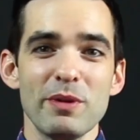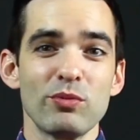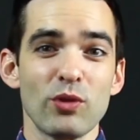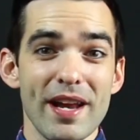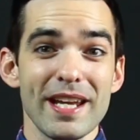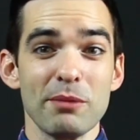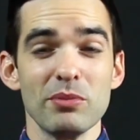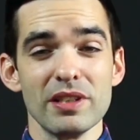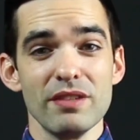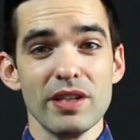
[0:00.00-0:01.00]
been praying and
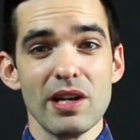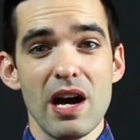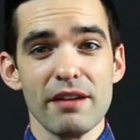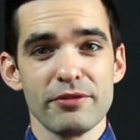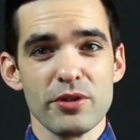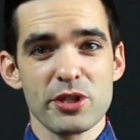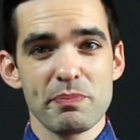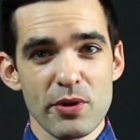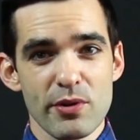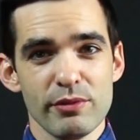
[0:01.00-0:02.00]
believing God for a
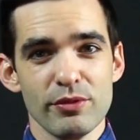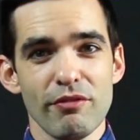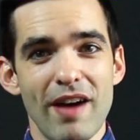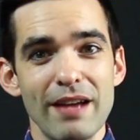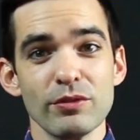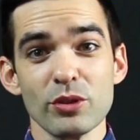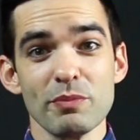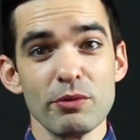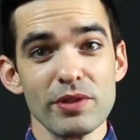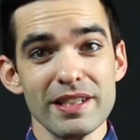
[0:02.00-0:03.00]
spirit of revival to be
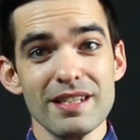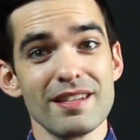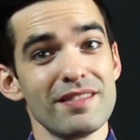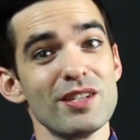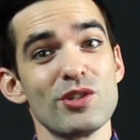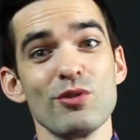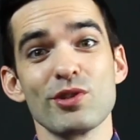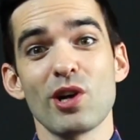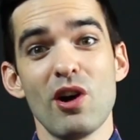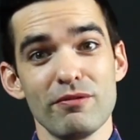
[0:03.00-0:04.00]
released at this year's
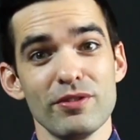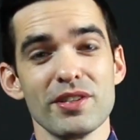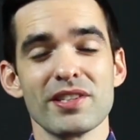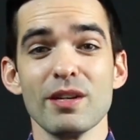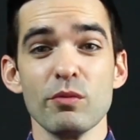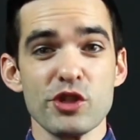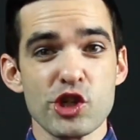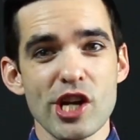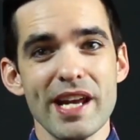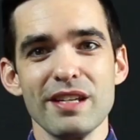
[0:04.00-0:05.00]
conference that would
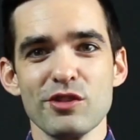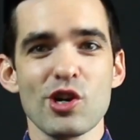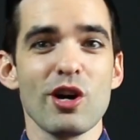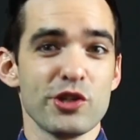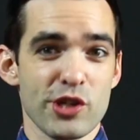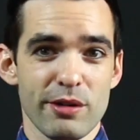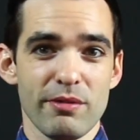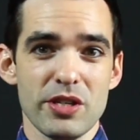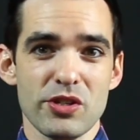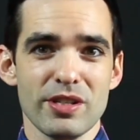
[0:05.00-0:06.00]
change our
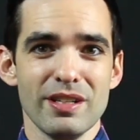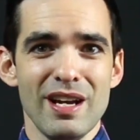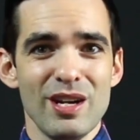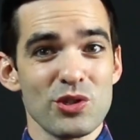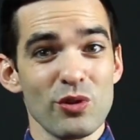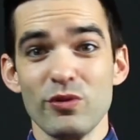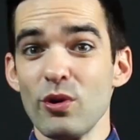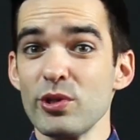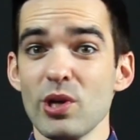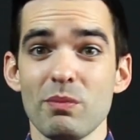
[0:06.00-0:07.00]
generation. So if you're
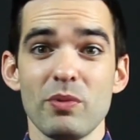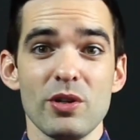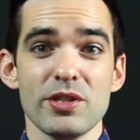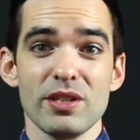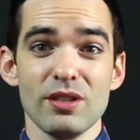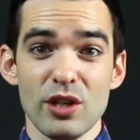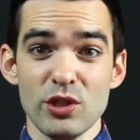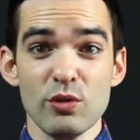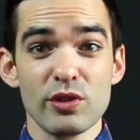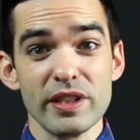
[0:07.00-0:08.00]
a young person, a
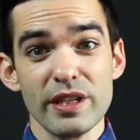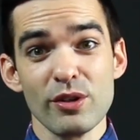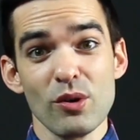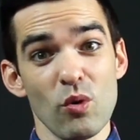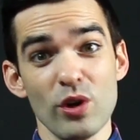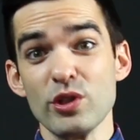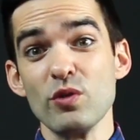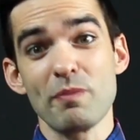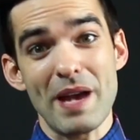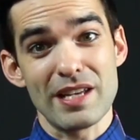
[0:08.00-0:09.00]
youth leader, or a
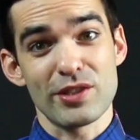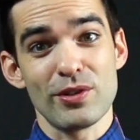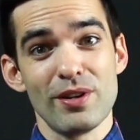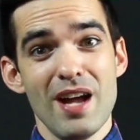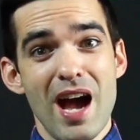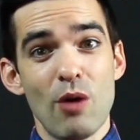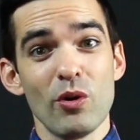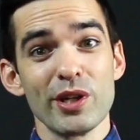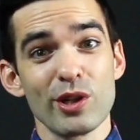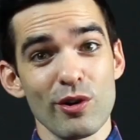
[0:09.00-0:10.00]
youth pastor, I want
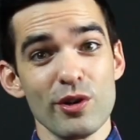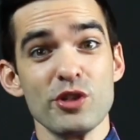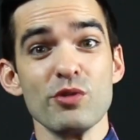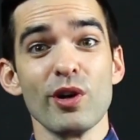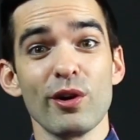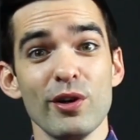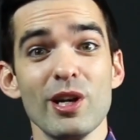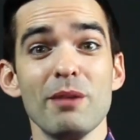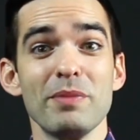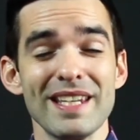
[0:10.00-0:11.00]
to encourage you to hurry
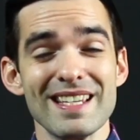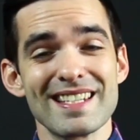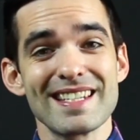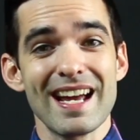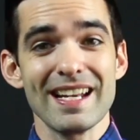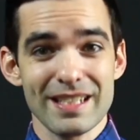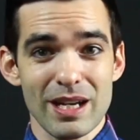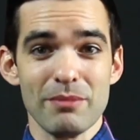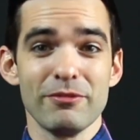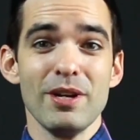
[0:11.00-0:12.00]
up and get signed up